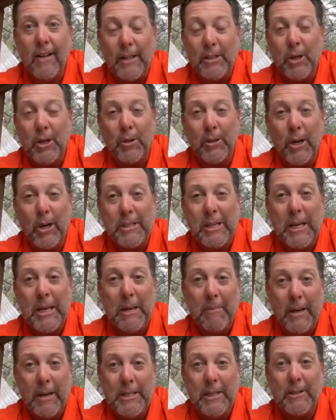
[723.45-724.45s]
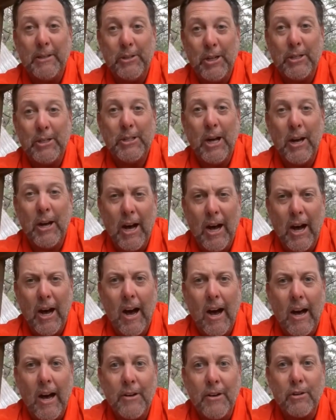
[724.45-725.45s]
I told our team, I said, just
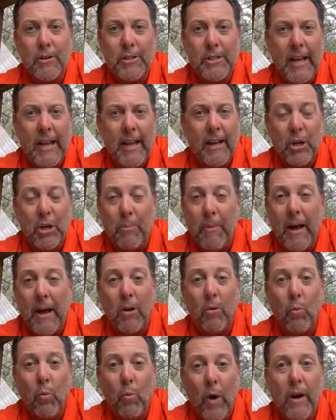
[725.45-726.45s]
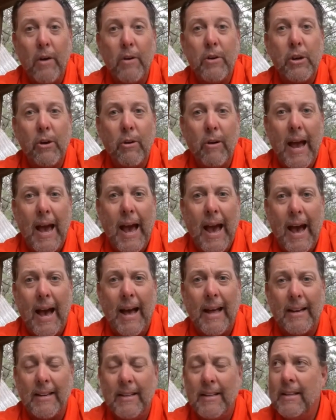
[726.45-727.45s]
understand, no matter where you're
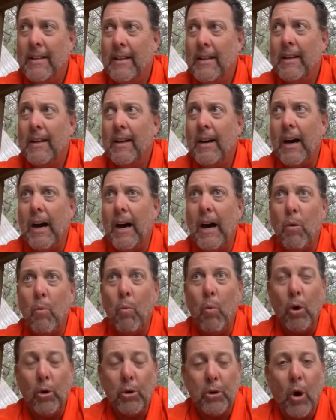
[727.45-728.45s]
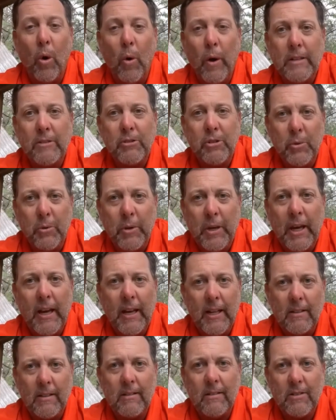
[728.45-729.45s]
at, we're going to
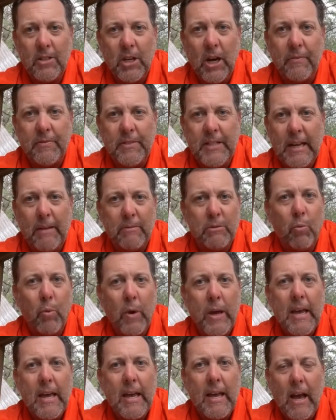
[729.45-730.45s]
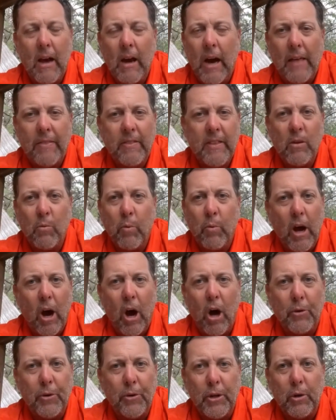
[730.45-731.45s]
get tough teams. I think we
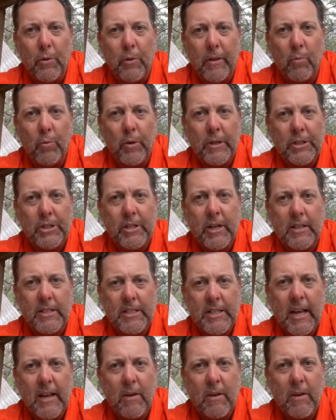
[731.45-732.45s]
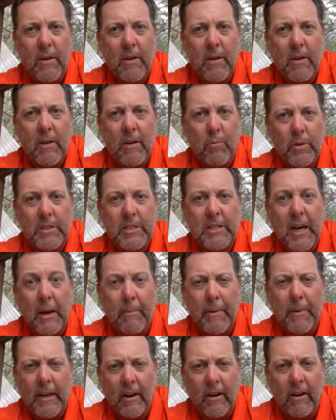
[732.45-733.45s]
all knew that Wichita State was
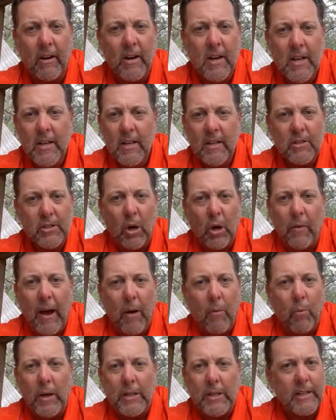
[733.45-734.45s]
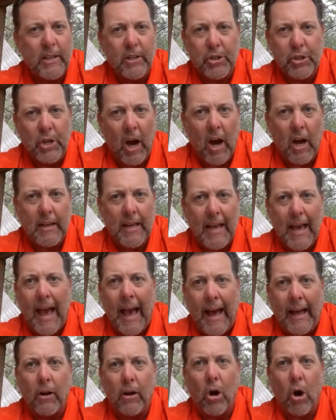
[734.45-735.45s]
coming here, so that wasn't a shock
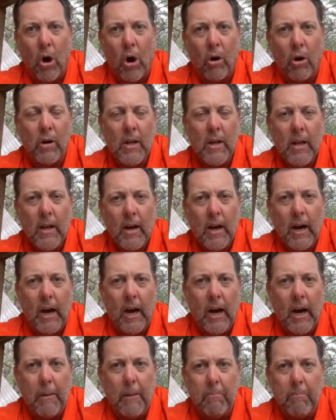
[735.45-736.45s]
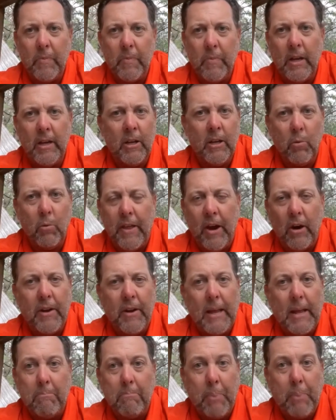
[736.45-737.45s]
at all. when their
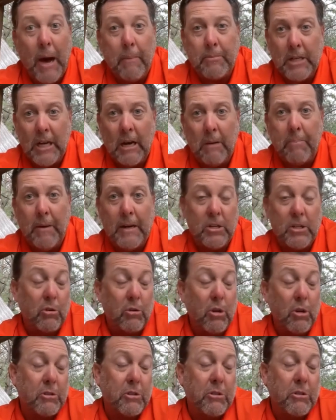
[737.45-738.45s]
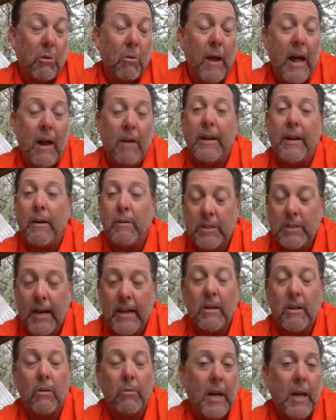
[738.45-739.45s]
name popped up, I just looked around and I was
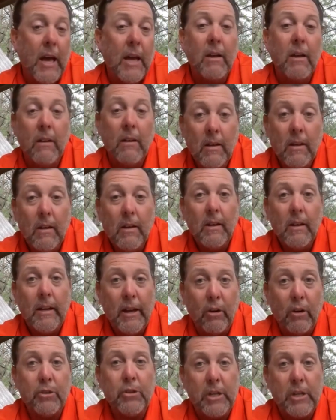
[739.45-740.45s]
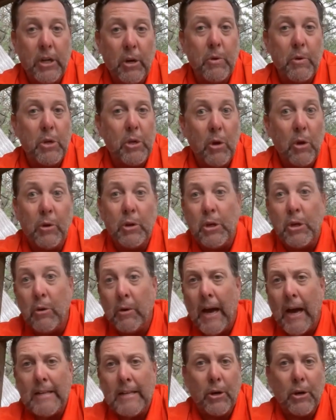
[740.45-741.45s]
like, okay, here's, you know, you
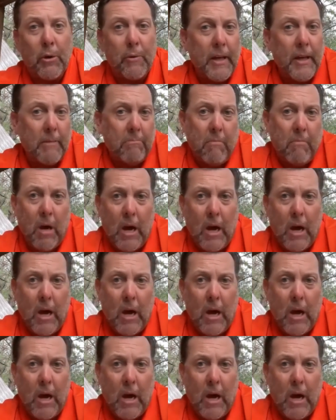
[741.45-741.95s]
guys owe them.